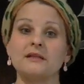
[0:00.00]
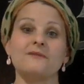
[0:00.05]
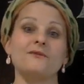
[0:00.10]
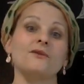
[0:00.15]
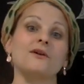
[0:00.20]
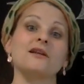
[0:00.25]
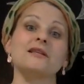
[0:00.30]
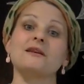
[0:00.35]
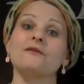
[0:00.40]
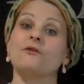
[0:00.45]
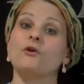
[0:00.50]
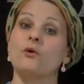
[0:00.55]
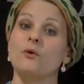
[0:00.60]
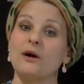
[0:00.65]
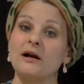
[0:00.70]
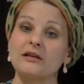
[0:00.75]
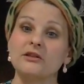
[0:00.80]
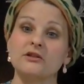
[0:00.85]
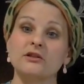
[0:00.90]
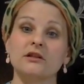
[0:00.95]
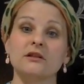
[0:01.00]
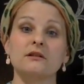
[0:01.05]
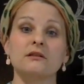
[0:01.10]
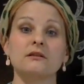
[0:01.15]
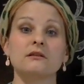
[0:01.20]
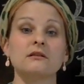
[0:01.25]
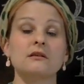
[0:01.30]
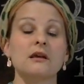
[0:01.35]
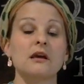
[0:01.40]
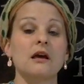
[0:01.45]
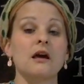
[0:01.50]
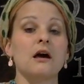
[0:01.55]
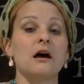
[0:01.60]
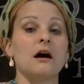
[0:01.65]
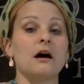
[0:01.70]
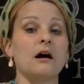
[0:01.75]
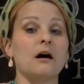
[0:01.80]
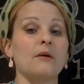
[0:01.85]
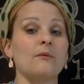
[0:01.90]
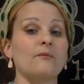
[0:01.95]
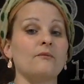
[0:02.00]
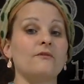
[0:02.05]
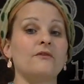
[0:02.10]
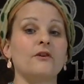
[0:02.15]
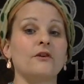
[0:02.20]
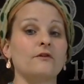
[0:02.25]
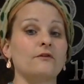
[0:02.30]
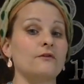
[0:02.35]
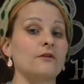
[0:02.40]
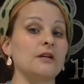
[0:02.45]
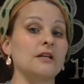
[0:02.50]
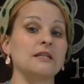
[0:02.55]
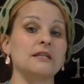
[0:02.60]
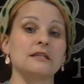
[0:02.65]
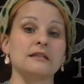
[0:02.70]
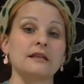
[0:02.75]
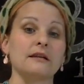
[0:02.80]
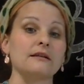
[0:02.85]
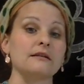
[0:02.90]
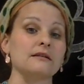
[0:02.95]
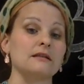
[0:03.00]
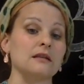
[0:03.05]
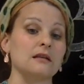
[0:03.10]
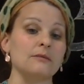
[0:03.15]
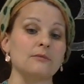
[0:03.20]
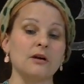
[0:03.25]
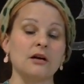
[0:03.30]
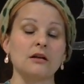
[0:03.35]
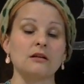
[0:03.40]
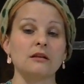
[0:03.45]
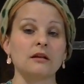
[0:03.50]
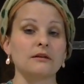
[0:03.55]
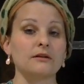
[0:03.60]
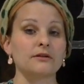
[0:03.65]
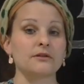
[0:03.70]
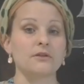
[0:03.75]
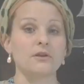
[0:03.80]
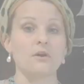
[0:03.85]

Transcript: if you guys have questions, feel free to send us an email, let us